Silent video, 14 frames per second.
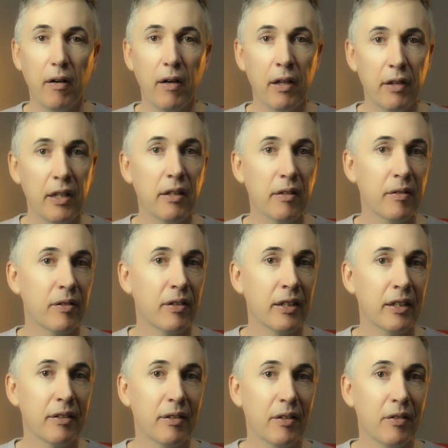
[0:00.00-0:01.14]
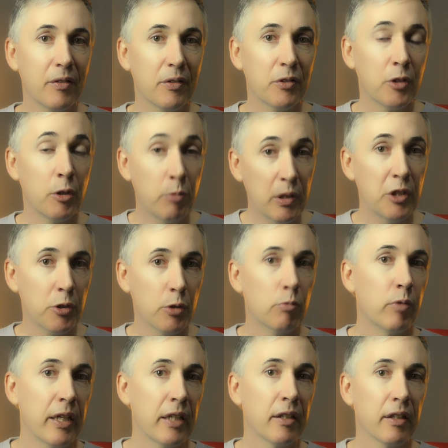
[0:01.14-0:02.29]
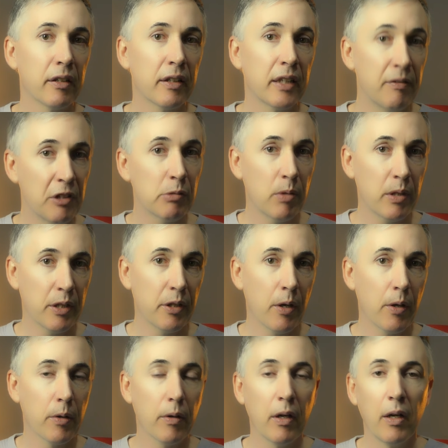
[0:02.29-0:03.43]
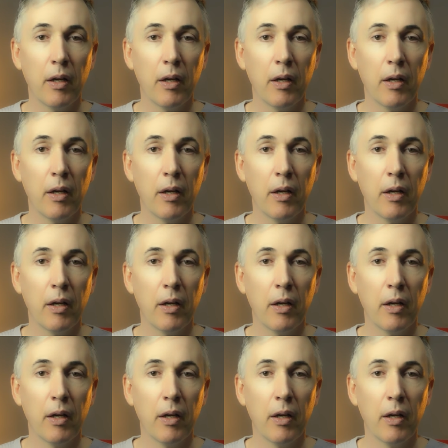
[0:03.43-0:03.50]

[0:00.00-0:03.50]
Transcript: I think that you really should read it. Give this one a go.